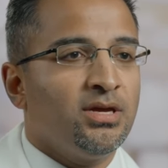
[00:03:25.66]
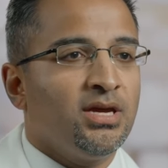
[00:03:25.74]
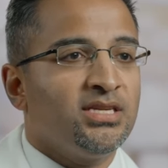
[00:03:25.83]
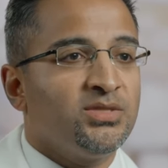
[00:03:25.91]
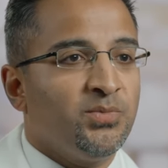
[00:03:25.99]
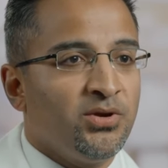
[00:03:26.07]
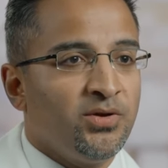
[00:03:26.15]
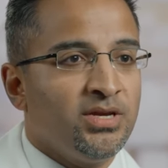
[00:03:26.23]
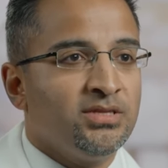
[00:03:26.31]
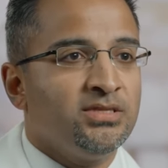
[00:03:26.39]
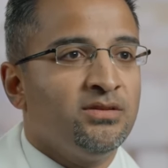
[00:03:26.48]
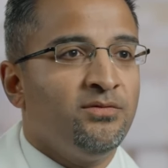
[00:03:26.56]

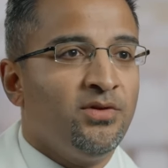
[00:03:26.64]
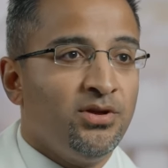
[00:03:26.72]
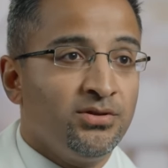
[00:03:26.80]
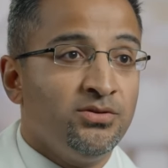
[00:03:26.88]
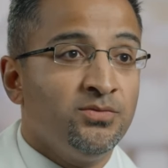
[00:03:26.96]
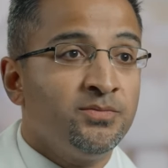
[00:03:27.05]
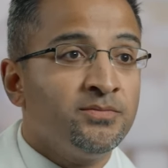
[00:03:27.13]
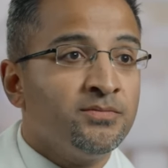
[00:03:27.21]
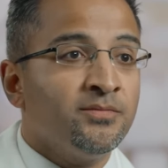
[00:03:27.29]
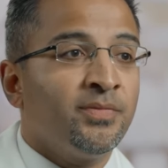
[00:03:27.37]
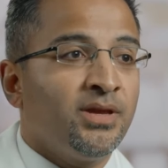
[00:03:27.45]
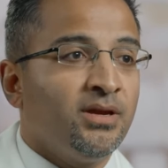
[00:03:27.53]
experience and volume
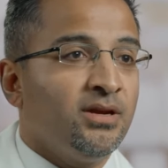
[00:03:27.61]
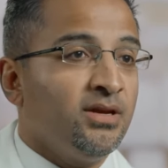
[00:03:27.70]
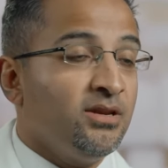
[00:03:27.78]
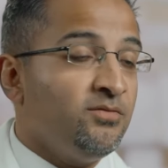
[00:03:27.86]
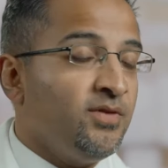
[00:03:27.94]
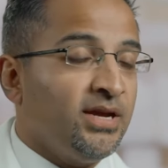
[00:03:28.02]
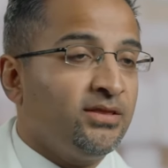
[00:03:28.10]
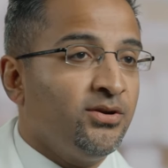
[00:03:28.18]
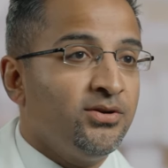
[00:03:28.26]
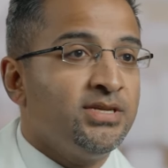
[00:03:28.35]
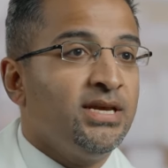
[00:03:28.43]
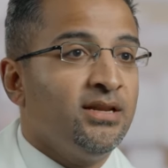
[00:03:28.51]
uh, and in fact,
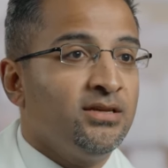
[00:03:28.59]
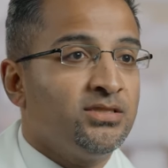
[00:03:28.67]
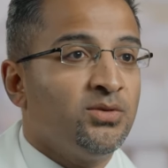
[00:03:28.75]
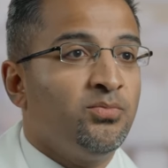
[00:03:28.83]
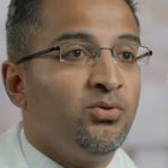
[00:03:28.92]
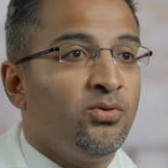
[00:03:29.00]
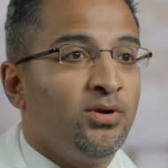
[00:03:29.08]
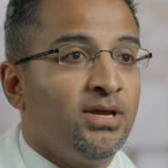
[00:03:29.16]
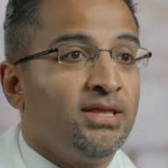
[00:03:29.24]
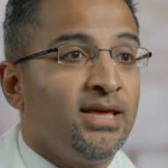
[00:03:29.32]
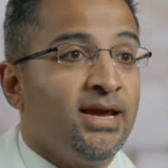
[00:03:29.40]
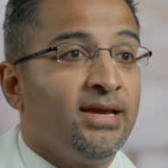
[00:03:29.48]
there are data
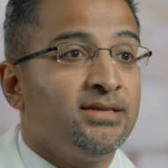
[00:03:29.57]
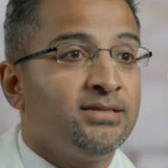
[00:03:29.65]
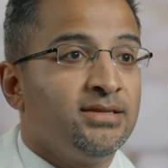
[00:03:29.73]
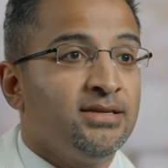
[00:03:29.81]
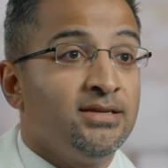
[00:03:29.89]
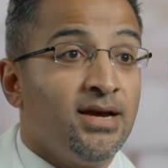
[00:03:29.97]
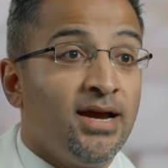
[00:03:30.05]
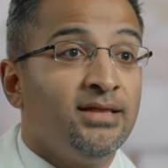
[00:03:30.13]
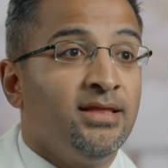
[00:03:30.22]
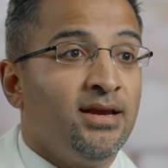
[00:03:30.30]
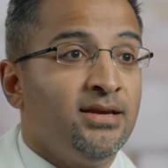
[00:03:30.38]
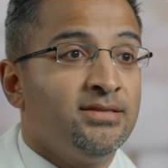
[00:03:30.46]
supporting that in
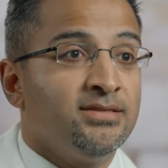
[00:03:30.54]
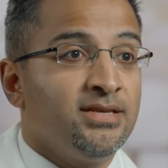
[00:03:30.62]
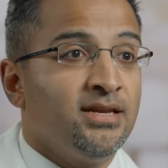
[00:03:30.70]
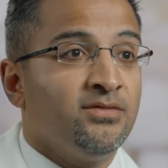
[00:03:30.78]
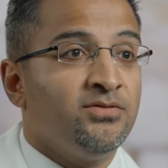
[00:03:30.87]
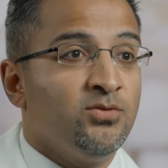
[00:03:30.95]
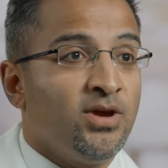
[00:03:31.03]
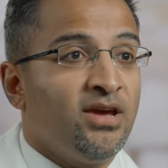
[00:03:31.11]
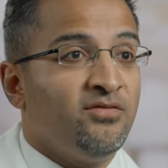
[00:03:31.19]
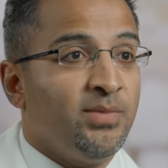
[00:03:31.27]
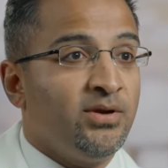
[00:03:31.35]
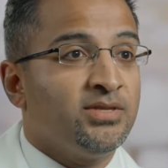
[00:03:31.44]
guidelines that if you
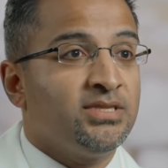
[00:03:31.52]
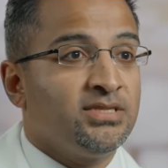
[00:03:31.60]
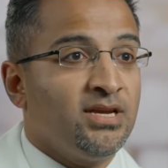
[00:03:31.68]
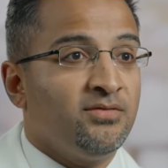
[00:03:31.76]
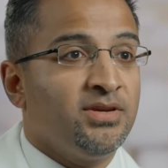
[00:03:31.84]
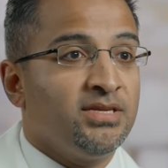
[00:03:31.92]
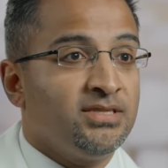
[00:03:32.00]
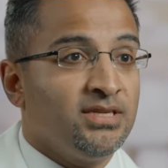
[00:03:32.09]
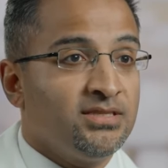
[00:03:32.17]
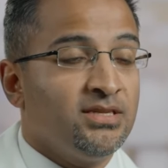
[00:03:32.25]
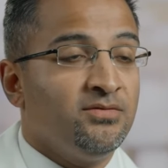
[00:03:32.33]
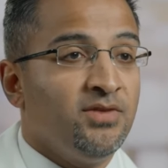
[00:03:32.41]
have Barrett's esophagus
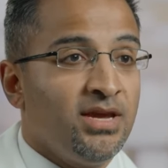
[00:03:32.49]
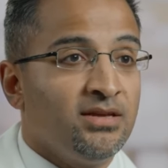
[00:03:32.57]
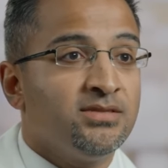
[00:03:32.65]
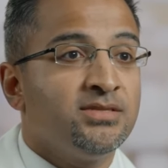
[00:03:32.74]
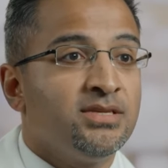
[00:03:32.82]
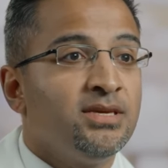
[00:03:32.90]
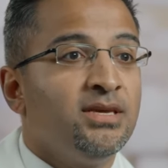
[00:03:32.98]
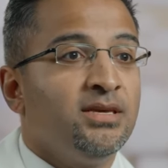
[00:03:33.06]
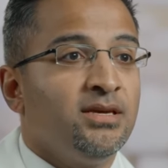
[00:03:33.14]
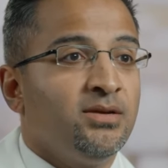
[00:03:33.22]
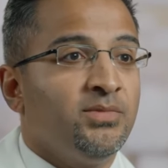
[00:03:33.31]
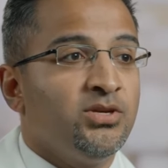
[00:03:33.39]
that's advanced,
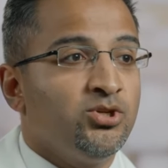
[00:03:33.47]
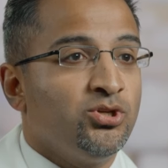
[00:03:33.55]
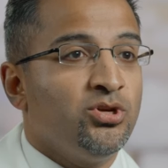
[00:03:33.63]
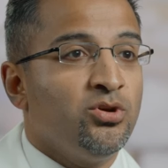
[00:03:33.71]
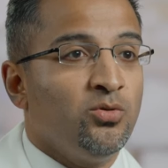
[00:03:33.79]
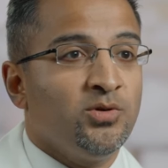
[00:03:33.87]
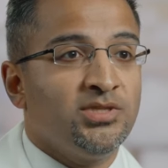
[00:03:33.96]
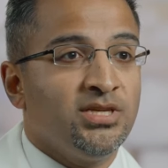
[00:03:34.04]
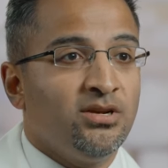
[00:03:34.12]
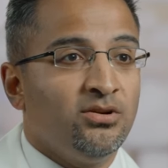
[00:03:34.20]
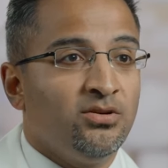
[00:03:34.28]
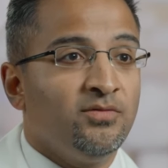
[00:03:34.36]
um, they should go to a
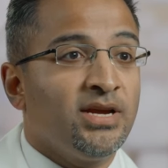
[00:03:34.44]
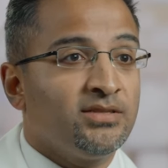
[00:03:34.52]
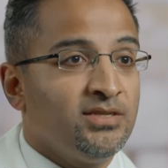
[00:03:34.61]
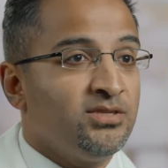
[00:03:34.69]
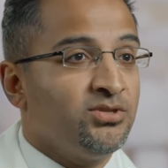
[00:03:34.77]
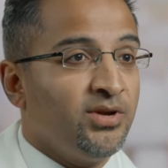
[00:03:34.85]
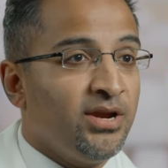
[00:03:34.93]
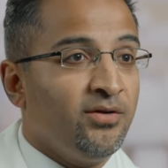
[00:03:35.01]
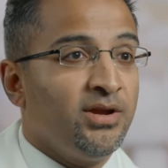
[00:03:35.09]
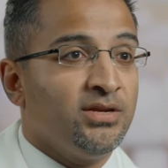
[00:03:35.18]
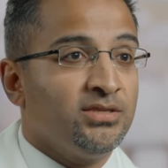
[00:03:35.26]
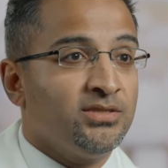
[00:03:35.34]
center of excellence or
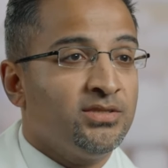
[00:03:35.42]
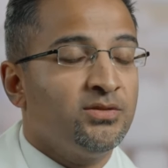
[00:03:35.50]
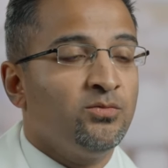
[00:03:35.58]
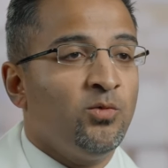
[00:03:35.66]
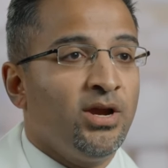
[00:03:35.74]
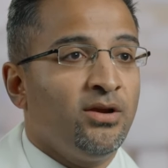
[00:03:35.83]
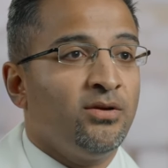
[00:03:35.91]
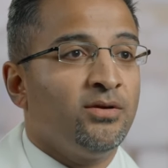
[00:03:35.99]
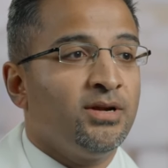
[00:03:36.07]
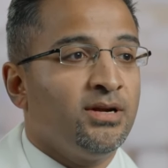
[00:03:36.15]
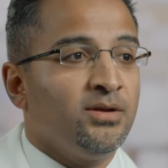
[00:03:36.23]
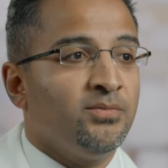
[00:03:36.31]
areas
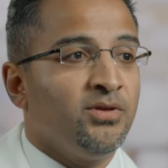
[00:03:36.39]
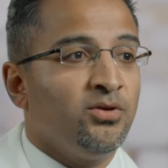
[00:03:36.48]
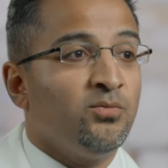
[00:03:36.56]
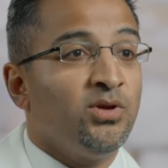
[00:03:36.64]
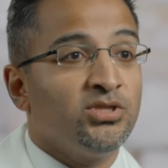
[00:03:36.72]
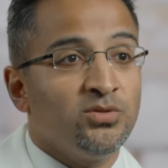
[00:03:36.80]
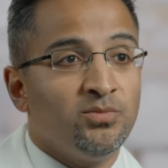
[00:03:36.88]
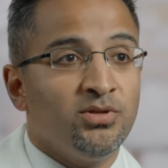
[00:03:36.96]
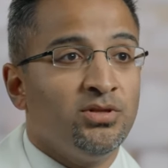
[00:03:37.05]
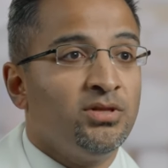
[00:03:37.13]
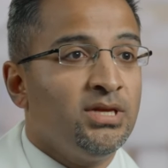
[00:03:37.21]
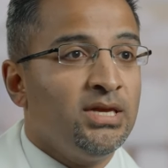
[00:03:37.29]
where um, there are
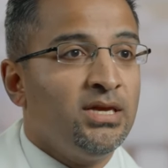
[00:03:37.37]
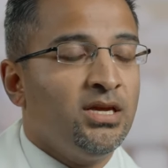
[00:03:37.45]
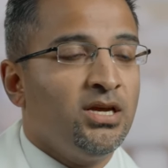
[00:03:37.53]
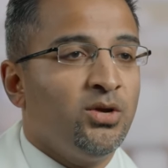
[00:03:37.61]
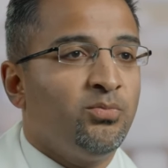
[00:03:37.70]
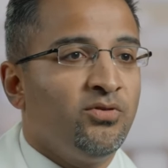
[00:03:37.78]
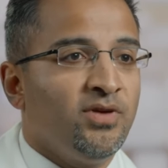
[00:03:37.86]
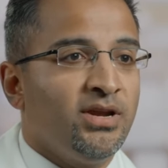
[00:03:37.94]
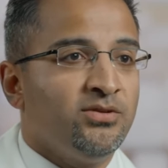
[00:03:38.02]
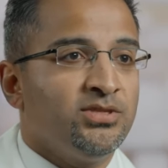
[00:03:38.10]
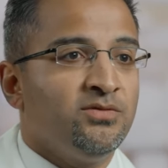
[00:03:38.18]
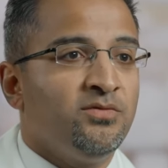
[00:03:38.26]
multiple uh,
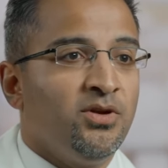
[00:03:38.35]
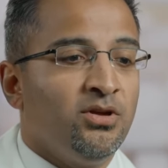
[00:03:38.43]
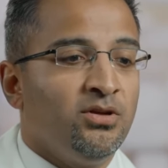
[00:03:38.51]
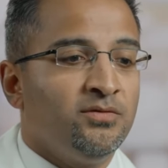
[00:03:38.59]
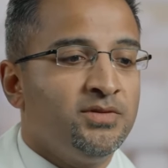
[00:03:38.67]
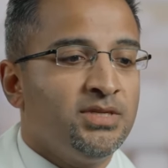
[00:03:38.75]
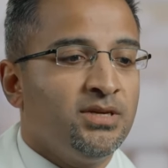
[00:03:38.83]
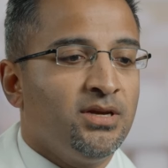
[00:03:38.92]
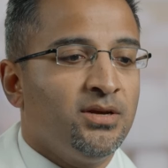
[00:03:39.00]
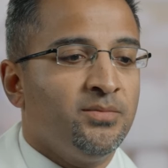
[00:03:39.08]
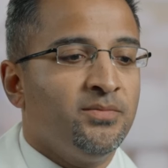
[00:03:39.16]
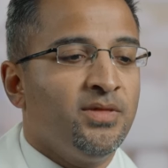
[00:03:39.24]
providers involved.
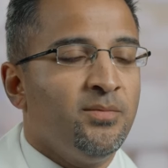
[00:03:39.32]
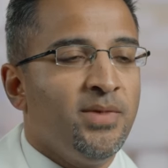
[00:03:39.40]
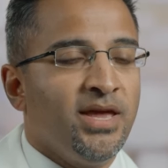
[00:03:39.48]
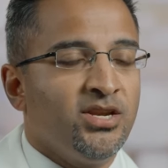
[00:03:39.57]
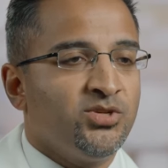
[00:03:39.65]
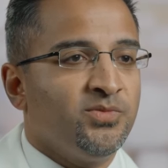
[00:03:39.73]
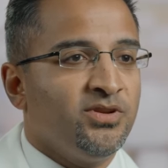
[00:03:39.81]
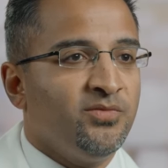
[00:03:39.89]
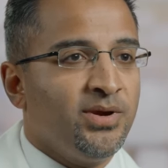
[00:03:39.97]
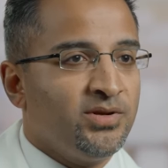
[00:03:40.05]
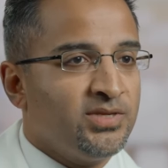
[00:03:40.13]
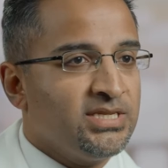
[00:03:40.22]
Um, the management
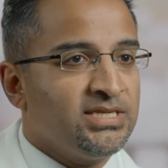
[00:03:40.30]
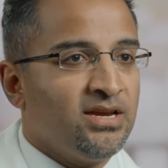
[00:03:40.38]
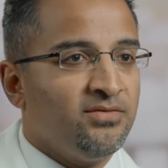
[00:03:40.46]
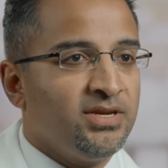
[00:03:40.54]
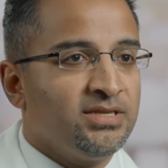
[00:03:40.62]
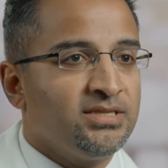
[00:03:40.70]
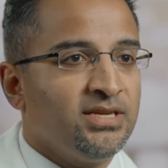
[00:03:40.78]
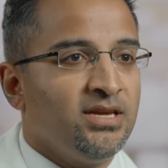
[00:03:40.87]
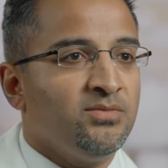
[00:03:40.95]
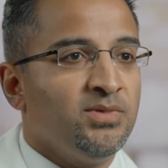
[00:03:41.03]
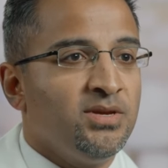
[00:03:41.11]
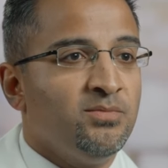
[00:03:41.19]
of Barrett's esophagus
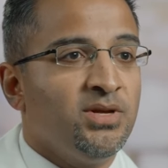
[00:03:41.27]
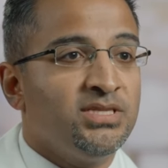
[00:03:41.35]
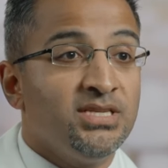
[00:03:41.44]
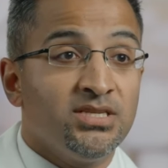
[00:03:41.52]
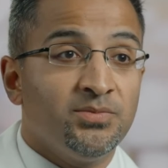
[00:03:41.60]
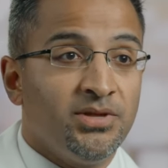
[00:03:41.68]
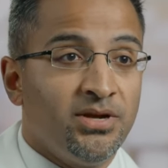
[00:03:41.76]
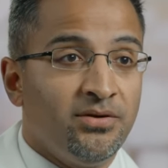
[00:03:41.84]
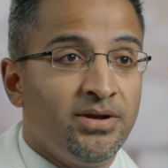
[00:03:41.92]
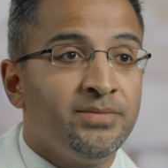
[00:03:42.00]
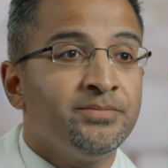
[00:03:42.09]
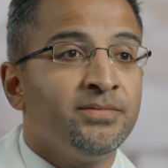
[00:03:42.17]
can be
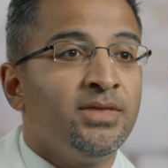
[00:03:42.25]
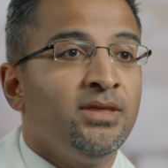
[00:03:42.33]
multidisciplinary.